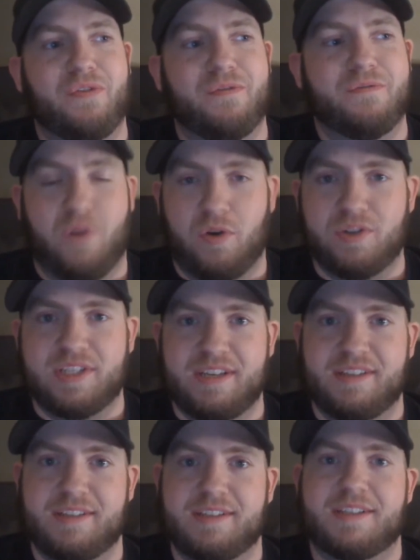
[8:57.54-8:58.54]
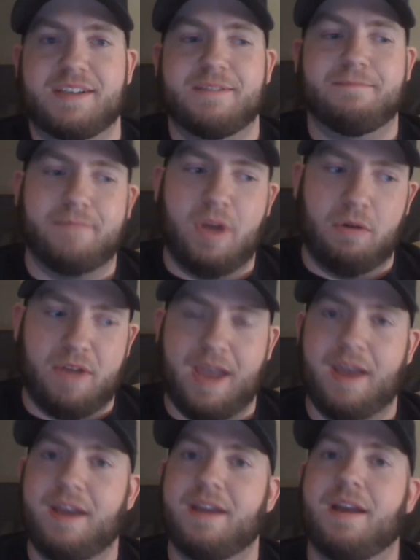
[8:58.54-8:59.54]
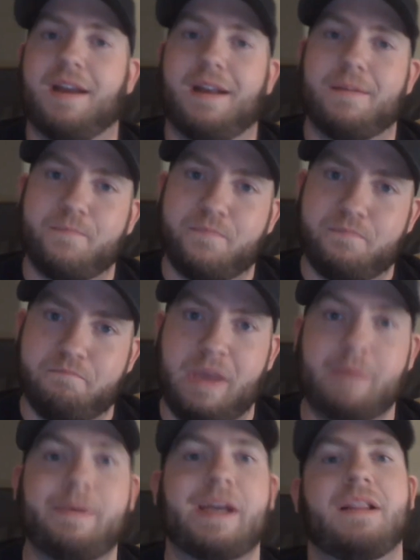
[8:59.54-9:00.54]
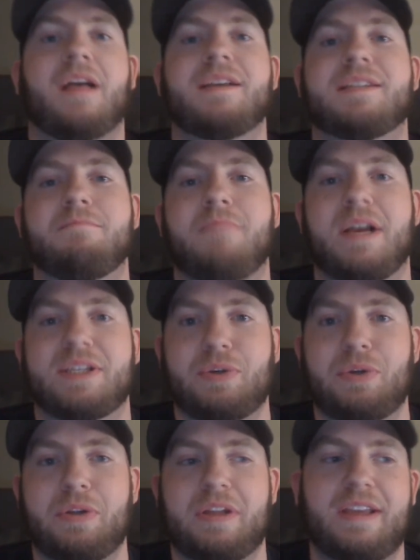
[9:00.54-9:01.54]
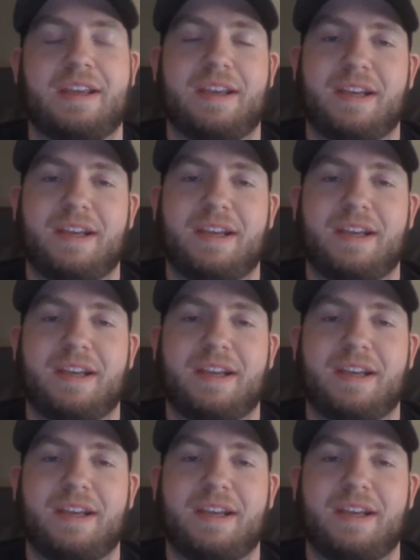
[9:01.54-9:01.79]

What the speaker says: Versus, okay, maybe I lost some muscle,